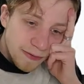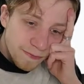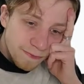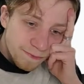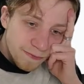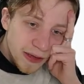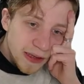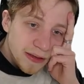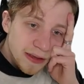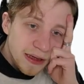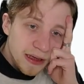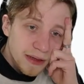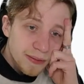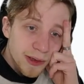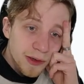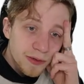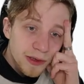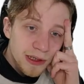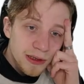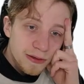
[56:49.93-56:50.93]
thinking
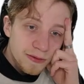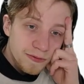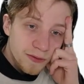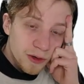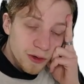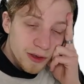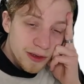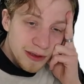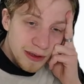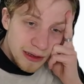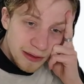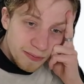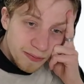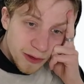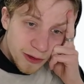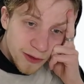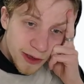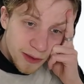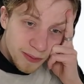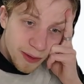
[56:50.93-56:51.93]
about it. Words are
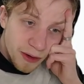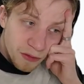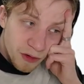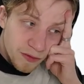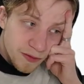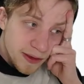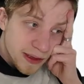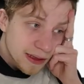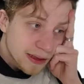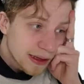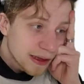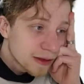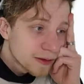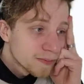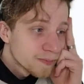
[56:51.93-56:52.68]
quite powerful in that.